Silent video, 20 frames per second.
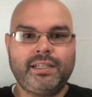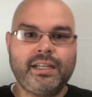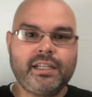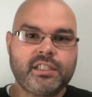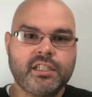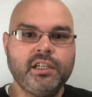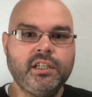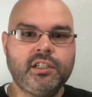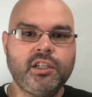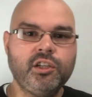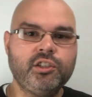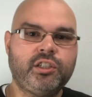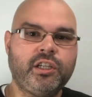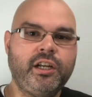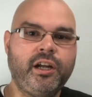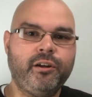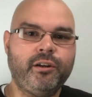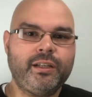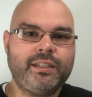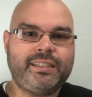this concludes
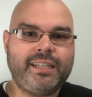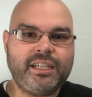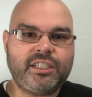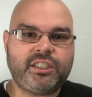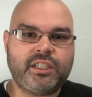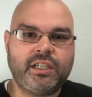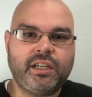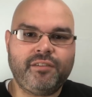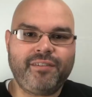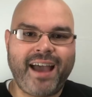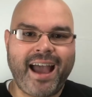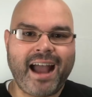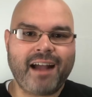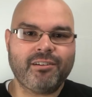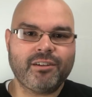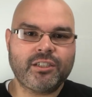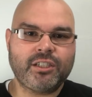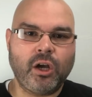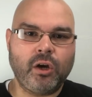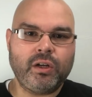another edition of
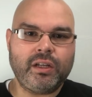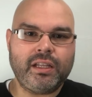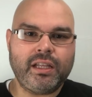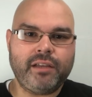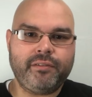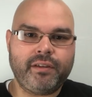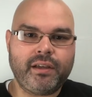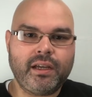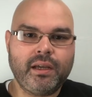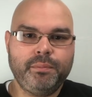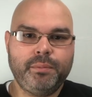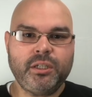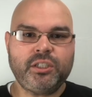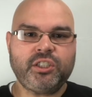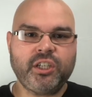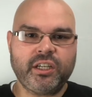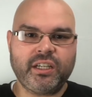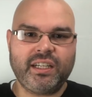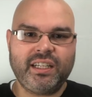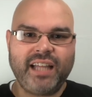Arizona Living. Be
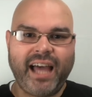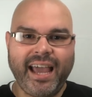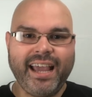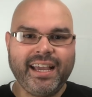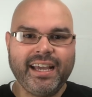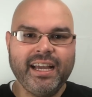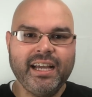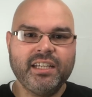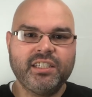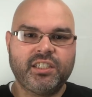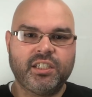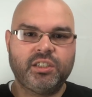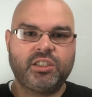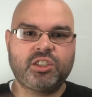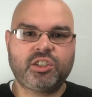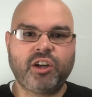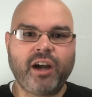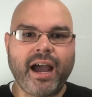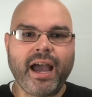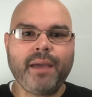sure to like,
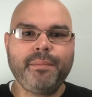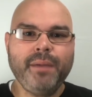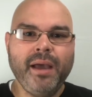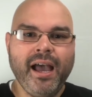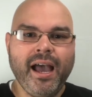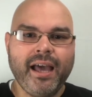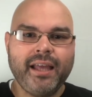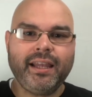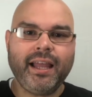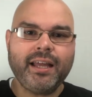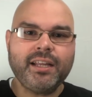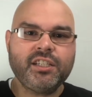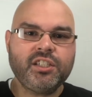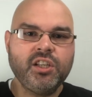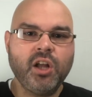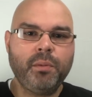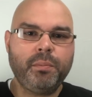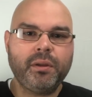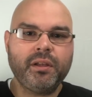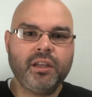subscribe, and let us
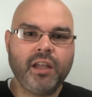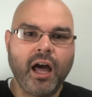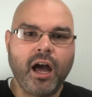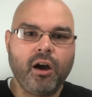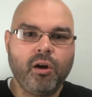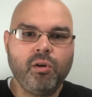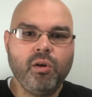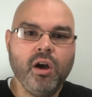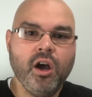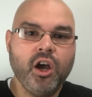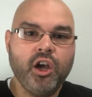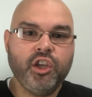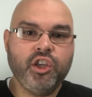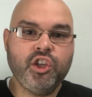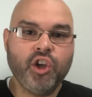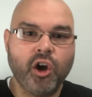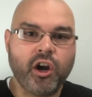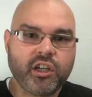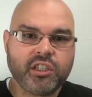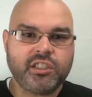know below
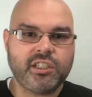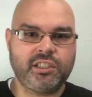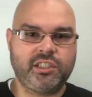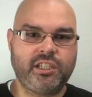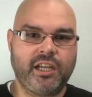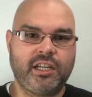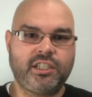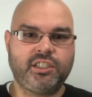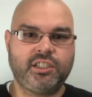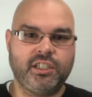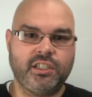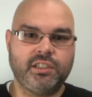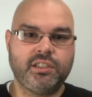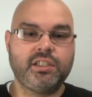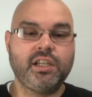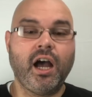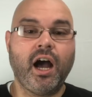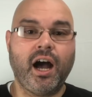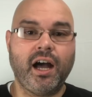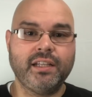your
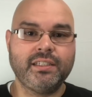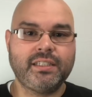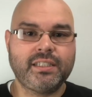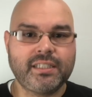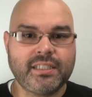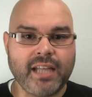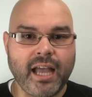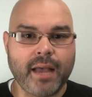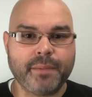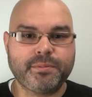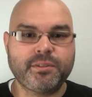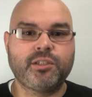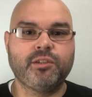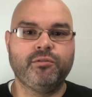suggestions on steps to